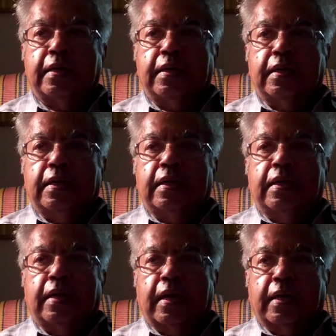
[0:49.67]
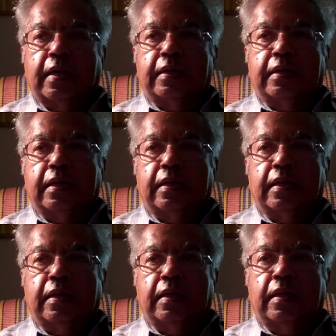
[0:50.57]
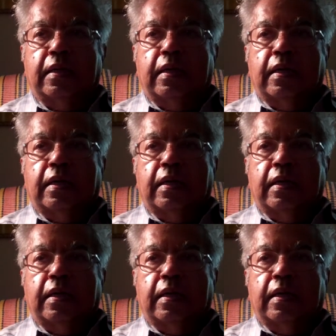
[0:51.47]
Lakhai. Where is Lakhai?